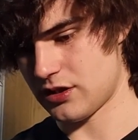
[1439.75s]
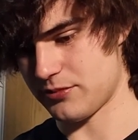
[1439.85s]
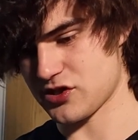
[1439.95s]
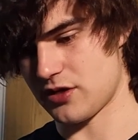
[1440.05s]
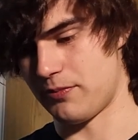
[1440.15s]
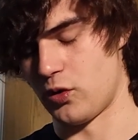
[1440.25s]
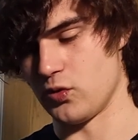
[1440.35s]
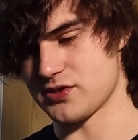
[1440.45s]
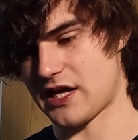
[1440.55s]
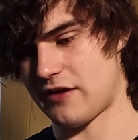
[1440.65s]
I'm just going to
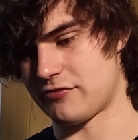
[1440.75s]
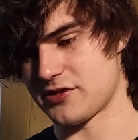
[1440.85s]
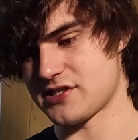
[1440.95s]
pause that for a